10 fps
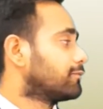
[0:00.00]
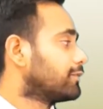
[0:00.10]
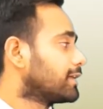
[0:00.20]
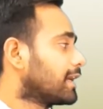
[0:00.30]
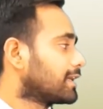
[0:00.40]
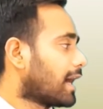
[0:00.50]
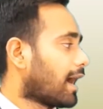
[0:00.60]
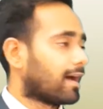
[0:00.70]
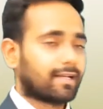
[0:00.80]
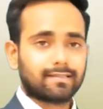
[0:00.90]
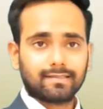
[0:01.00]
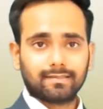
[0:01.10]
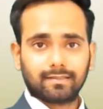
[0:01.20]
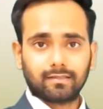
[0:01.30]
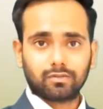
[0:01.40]
We get Rs is
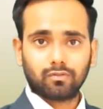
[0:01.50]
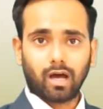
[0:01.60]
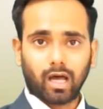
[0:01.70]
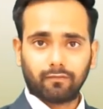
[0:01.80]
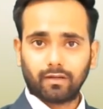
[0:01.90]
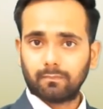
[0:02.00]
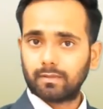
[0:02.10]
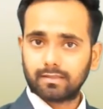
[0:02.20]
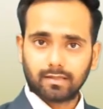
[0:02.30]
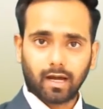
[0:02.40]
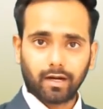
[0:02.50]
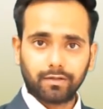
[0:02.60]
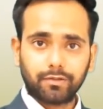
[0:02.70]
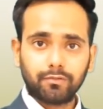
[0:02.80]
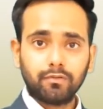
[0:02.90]
equals to R1 plus
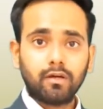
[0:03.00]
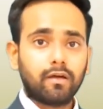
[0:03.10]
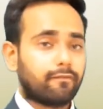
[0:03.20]
R2.